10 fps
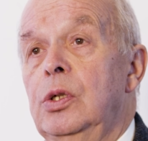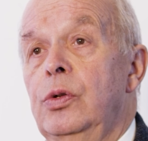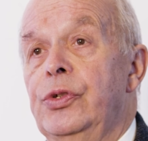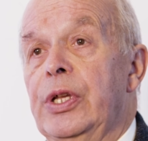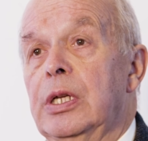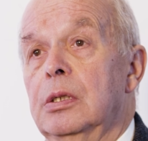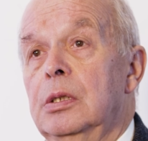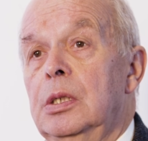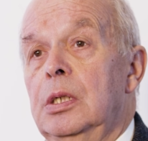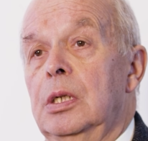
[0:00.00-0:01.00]
using
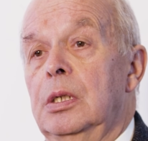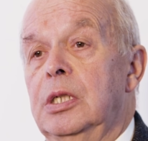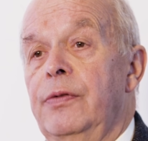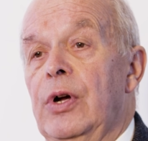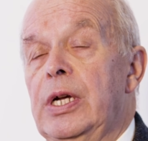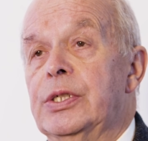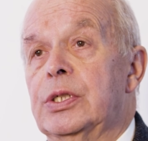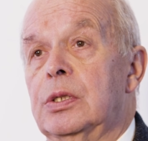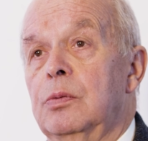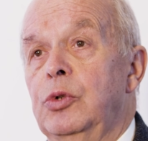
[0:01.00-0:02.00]
a
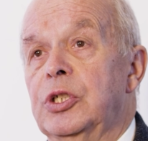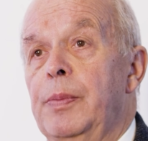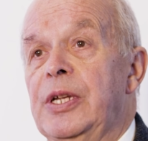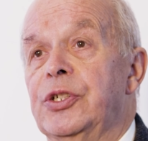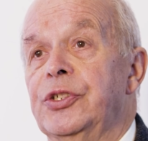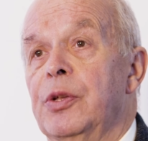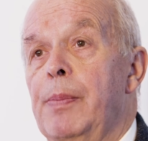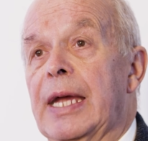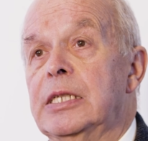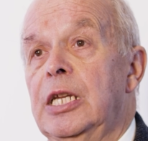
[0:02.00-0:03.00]
device which measures the
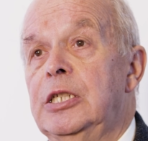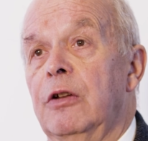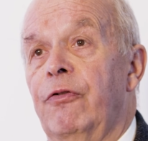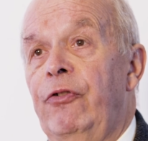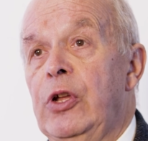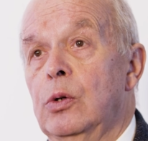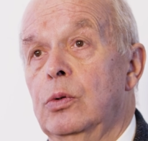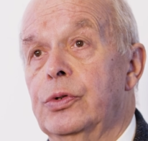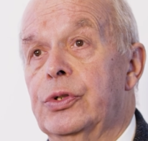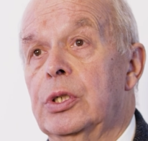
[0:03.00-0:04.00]
magnetic
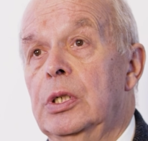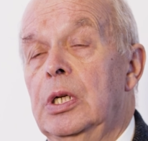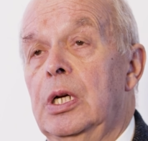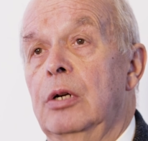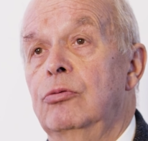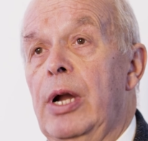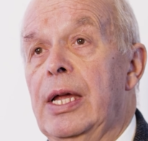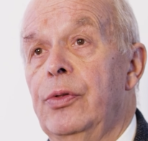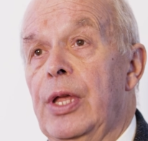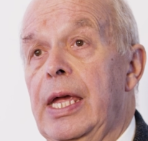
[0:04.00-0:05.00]
fields
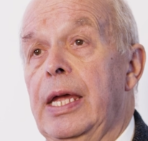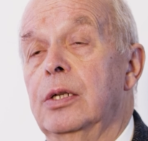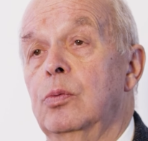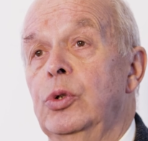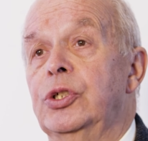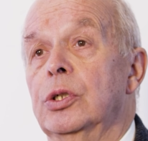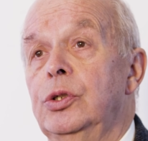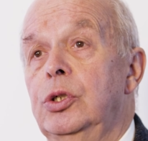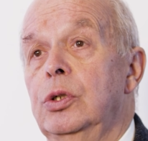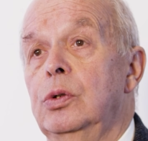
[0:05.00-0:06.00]
around the head, which are
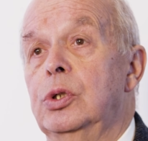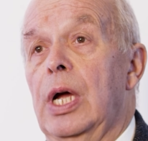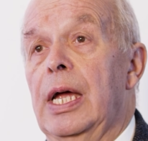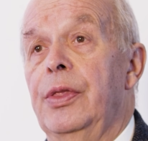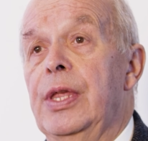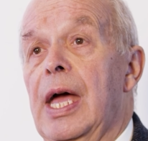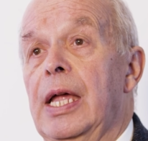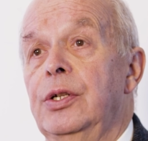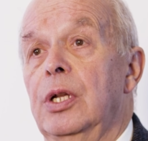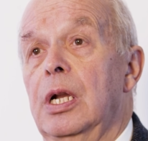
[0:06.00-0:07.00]
due to the
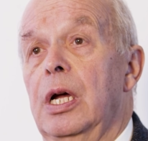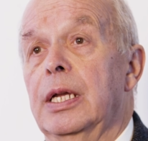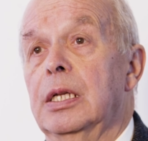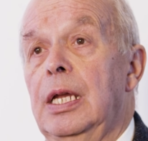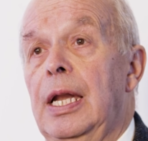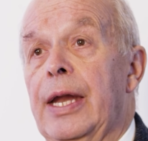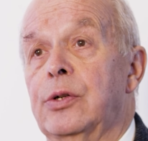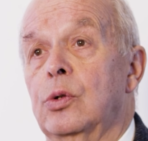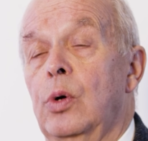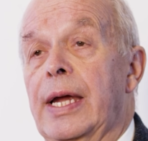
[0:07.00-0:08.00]
underlying
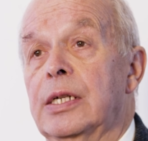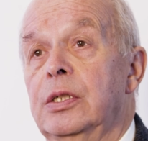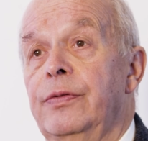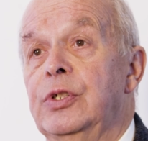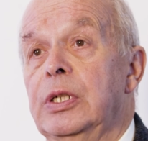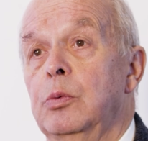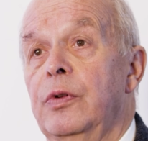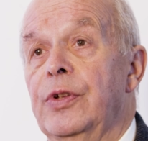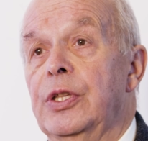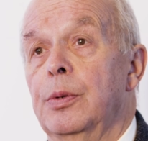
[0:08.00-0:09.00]
electrical activity
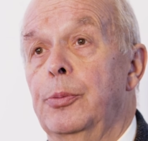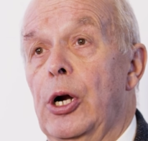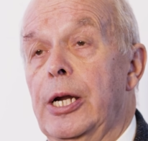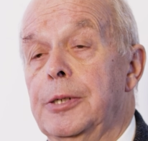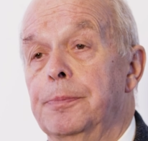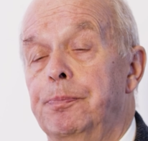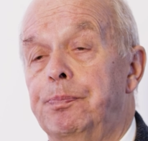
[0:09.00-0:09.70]
within the brain.